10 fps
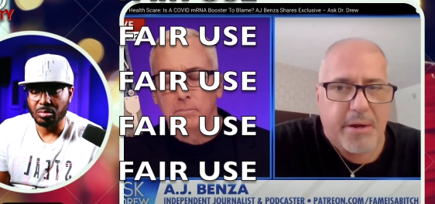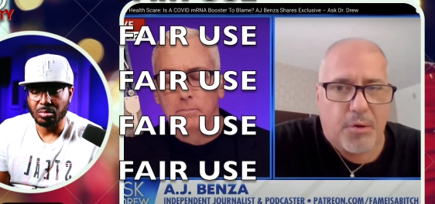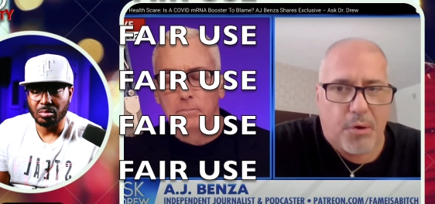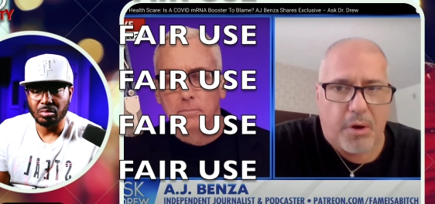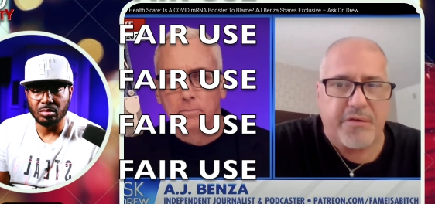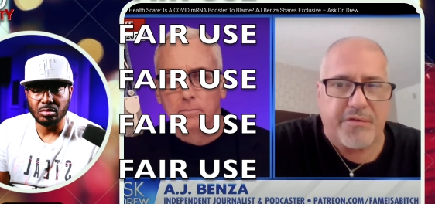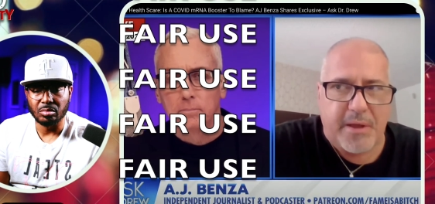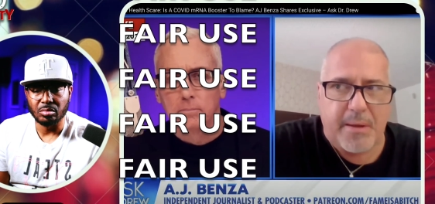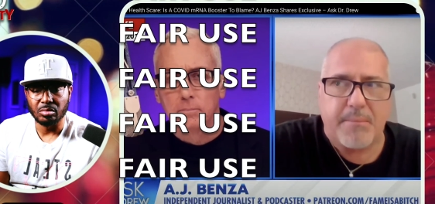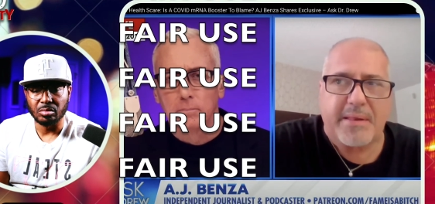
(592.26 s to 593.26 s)
Speaker 1: clot in the brain
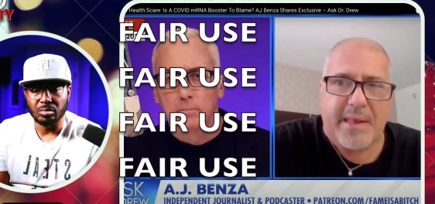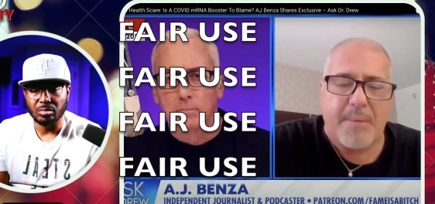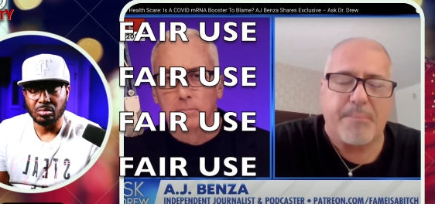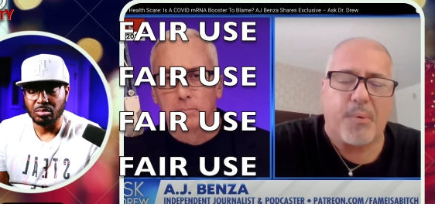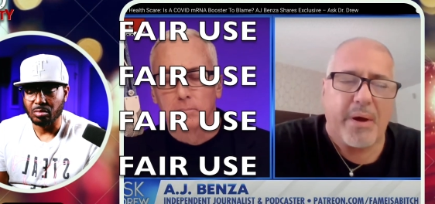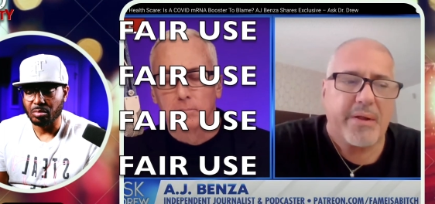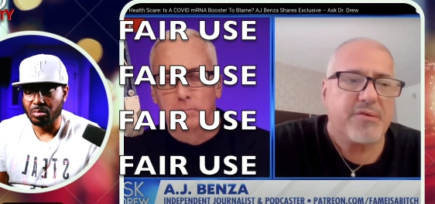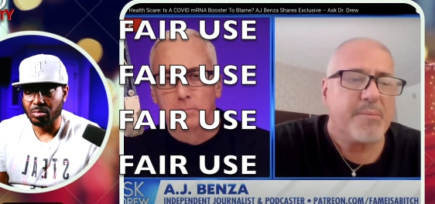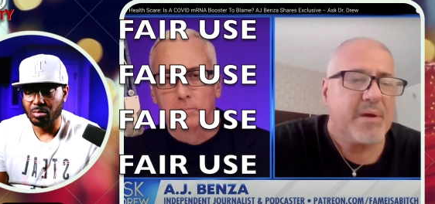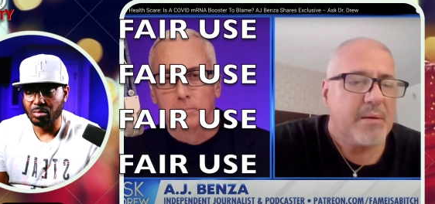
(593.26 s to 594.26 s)
caused him at
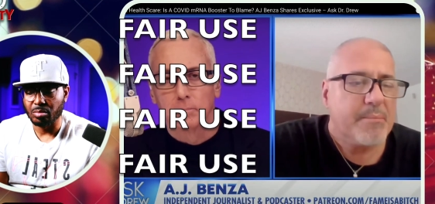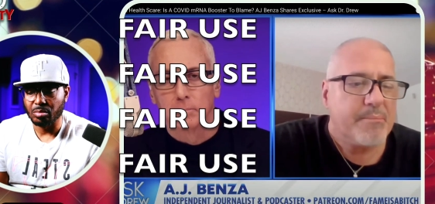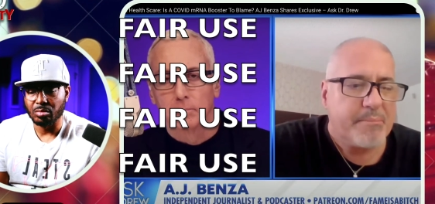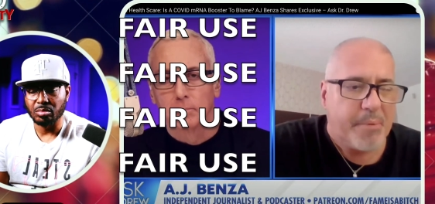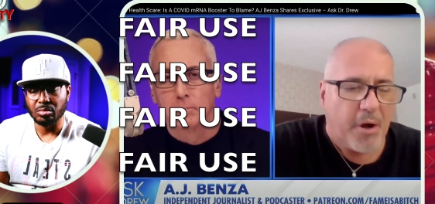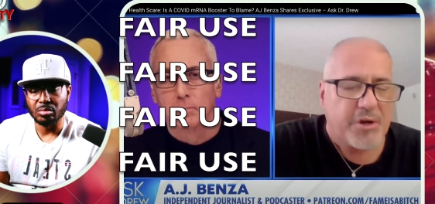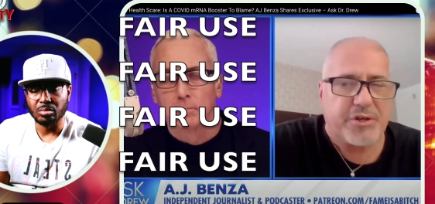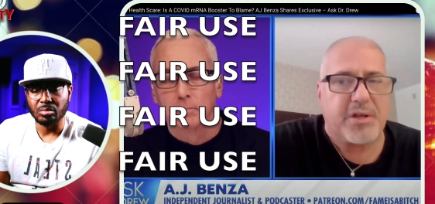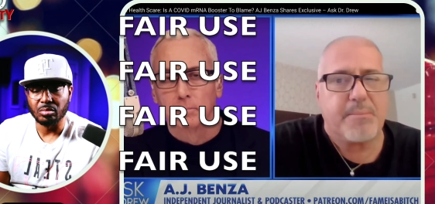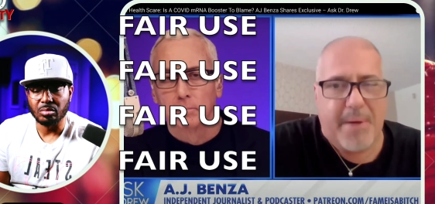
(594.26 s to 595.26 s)
that point to be
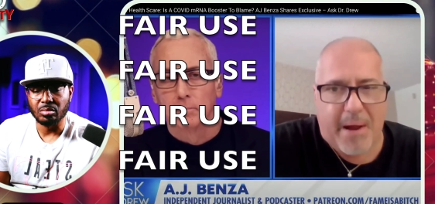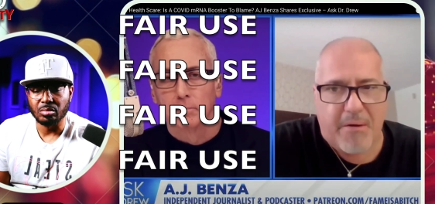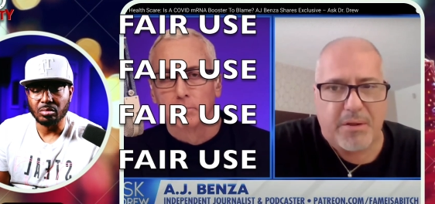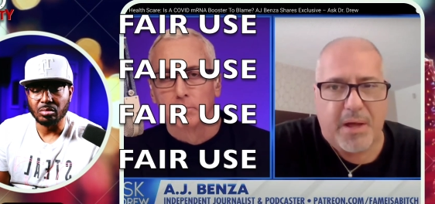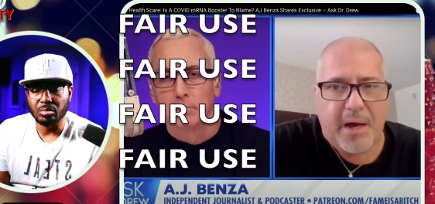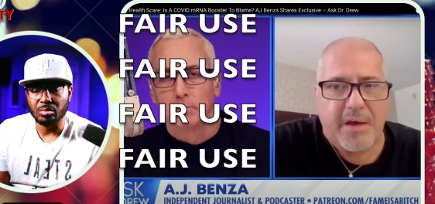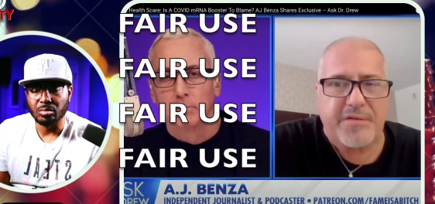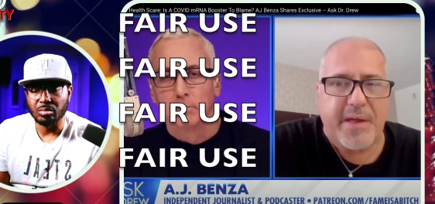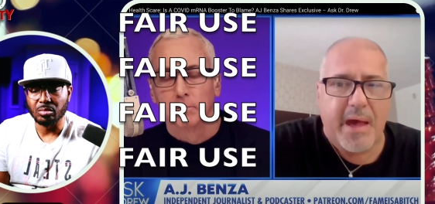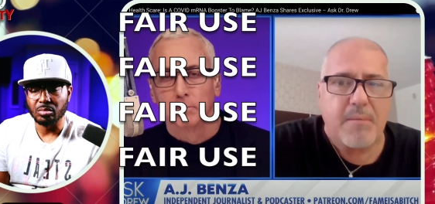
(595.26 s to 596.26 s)
partially
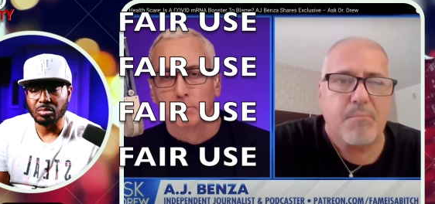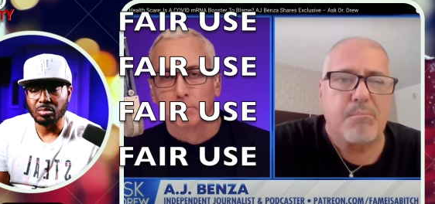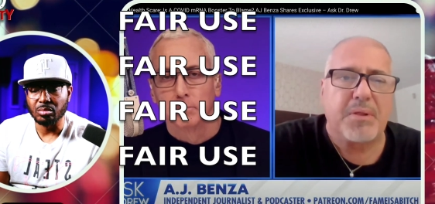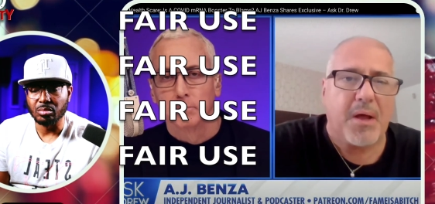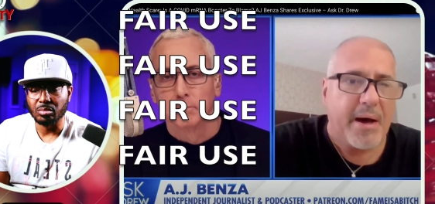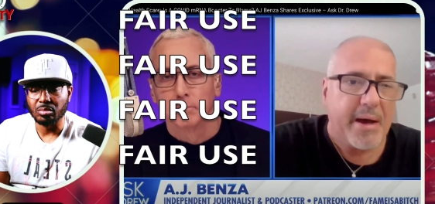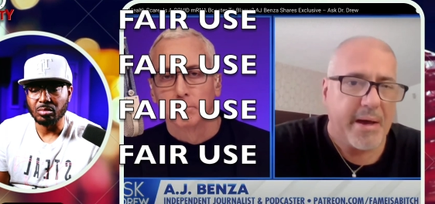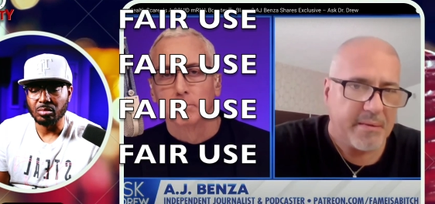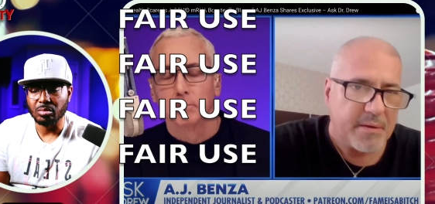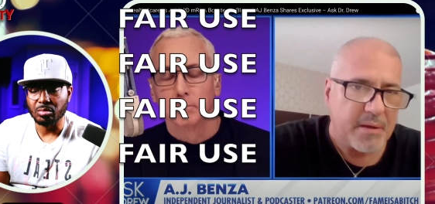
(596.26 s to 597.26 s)
paralyzed
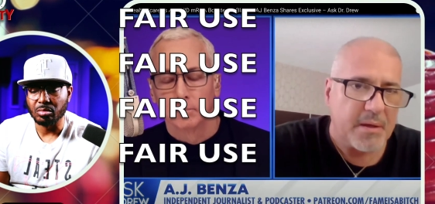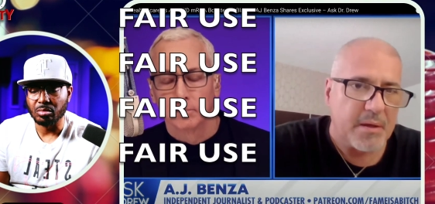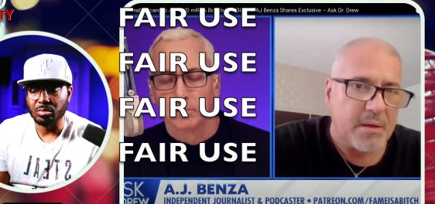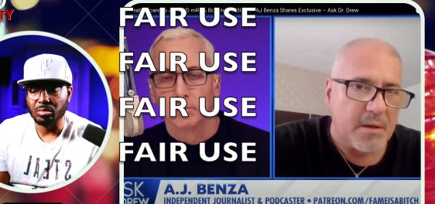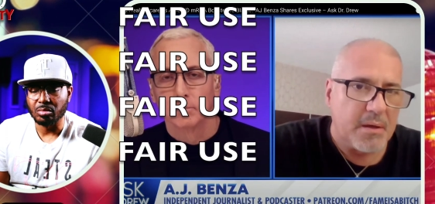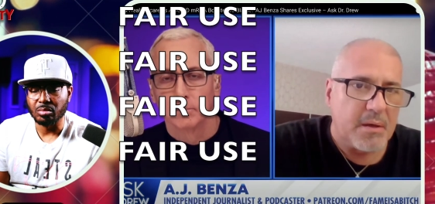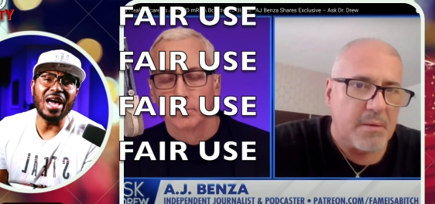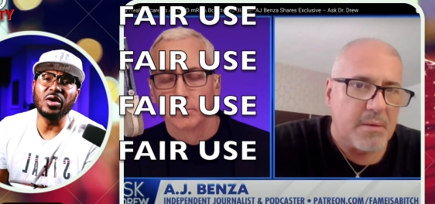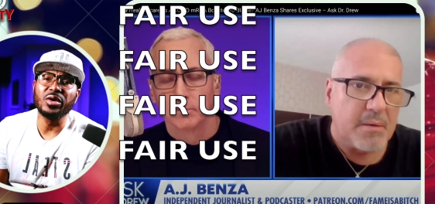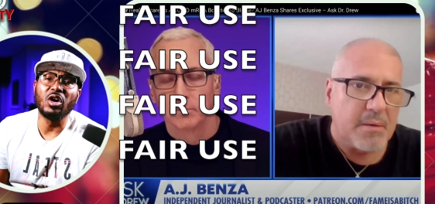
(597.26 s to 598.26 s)
and blind.
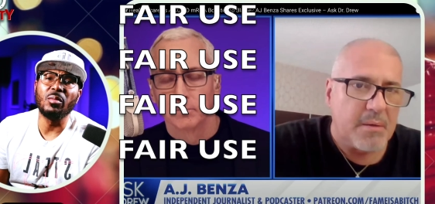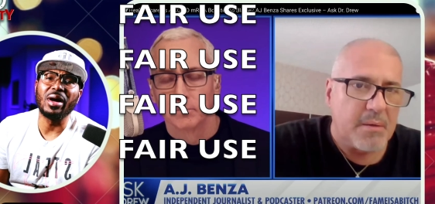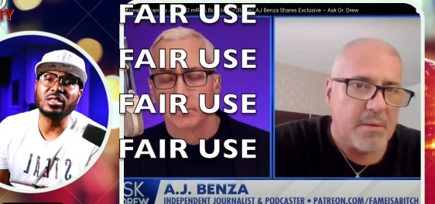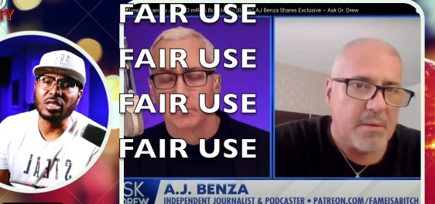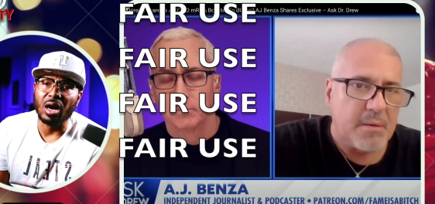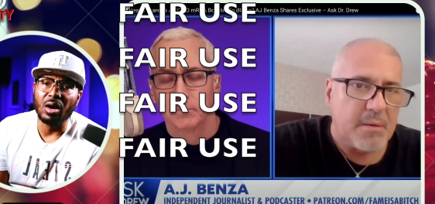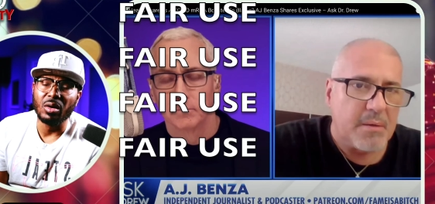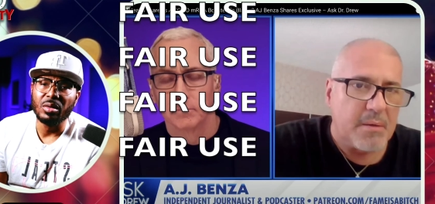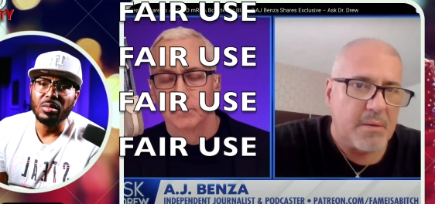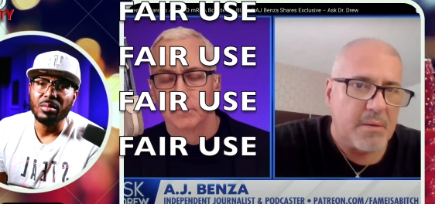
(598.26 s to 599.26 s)
Speaker 2: Now, I don't know about
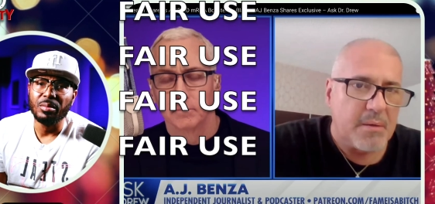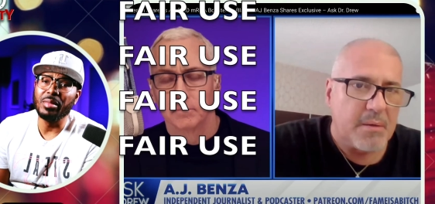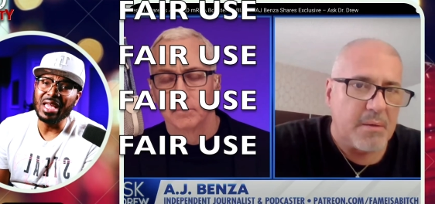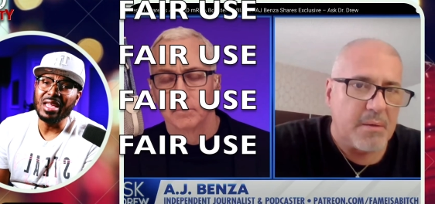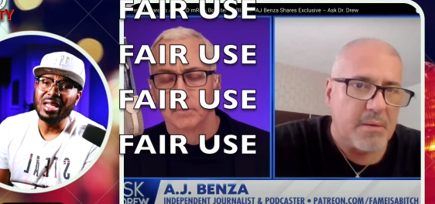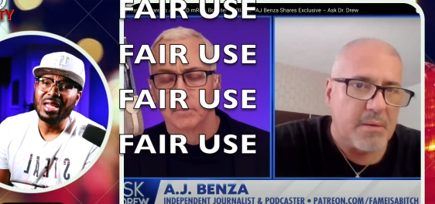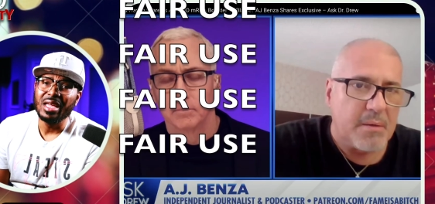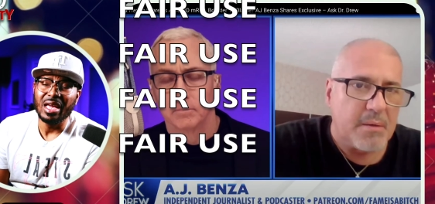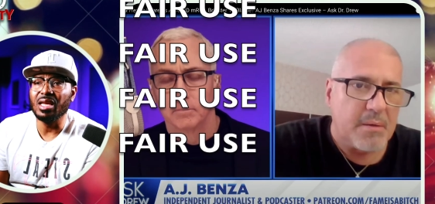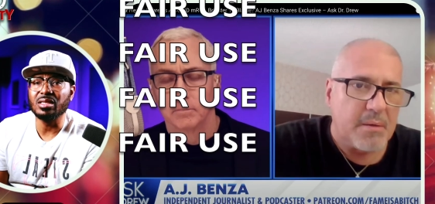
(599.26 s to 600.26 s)
y'all, but to
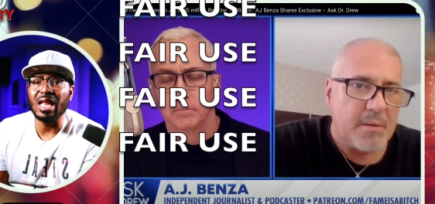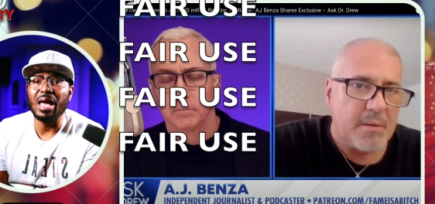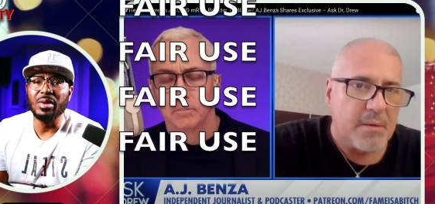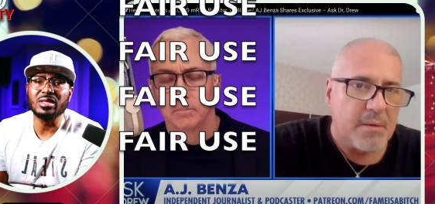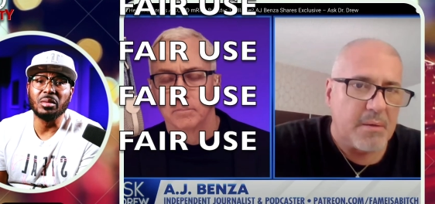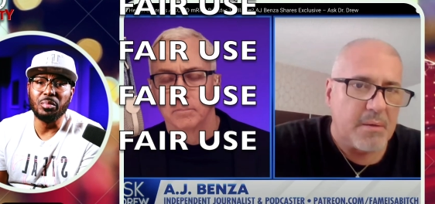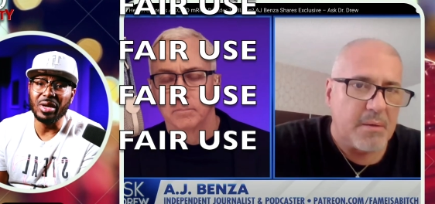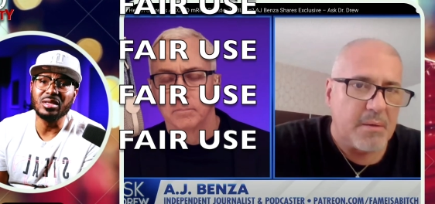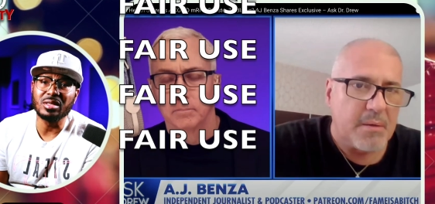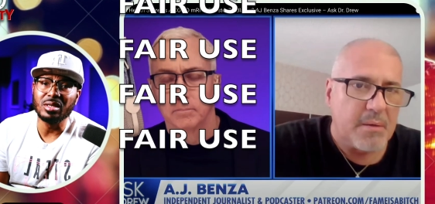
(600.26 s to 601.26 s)
me, it seems like
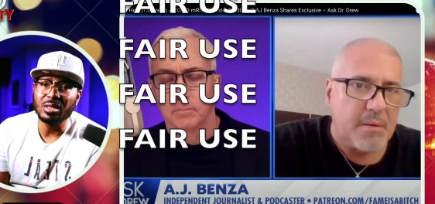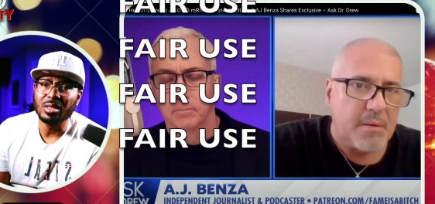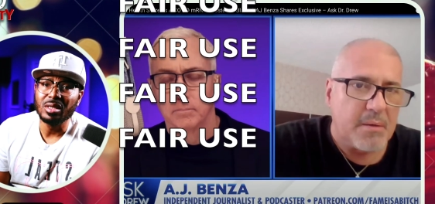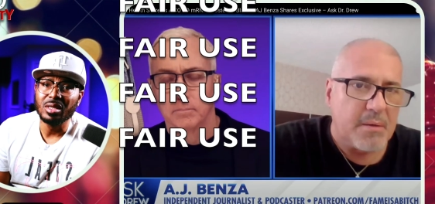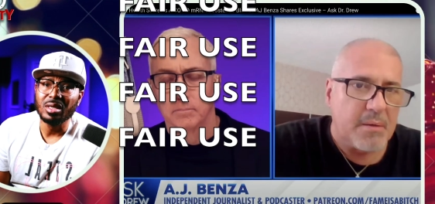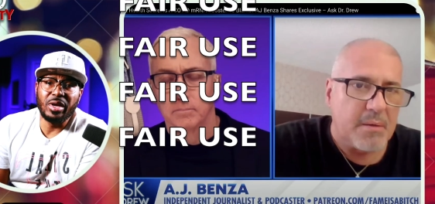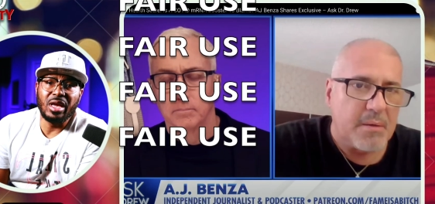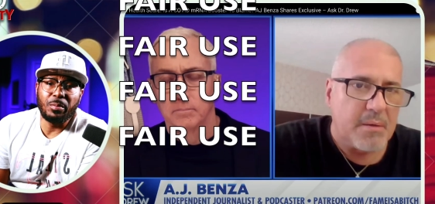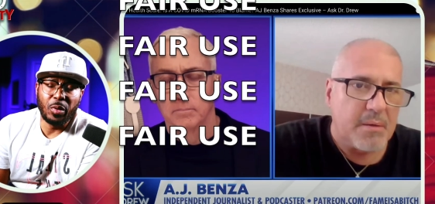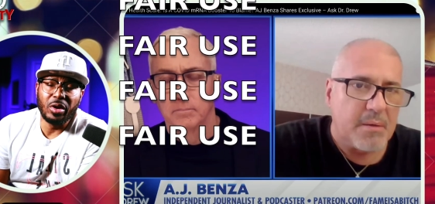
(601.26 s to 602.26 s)
Mr. Benza is
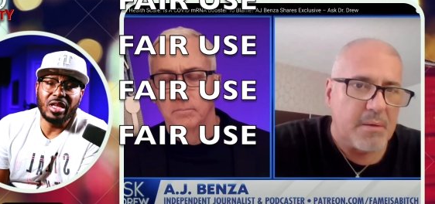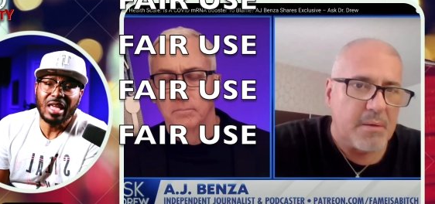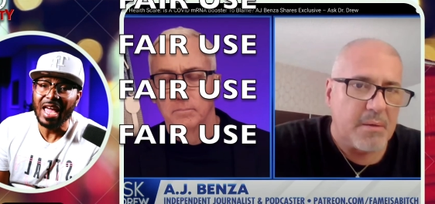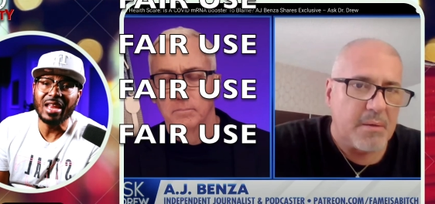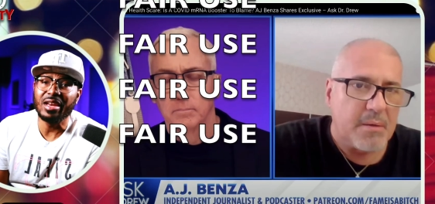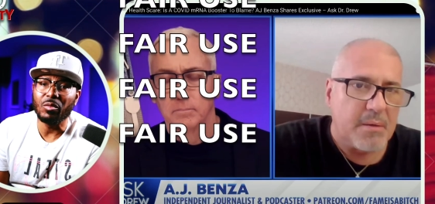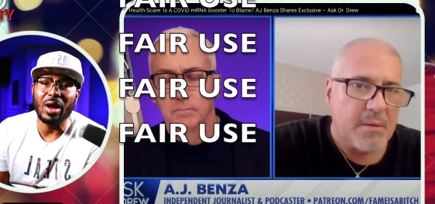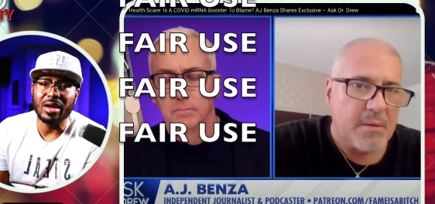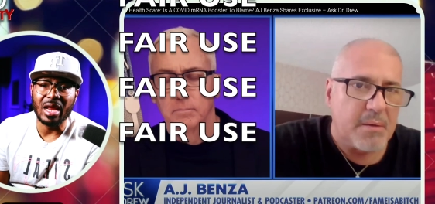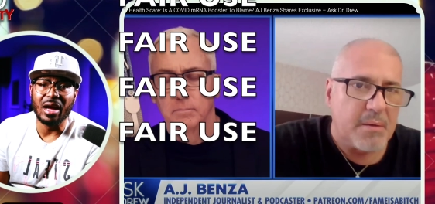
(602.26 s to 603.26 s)
being pretty candid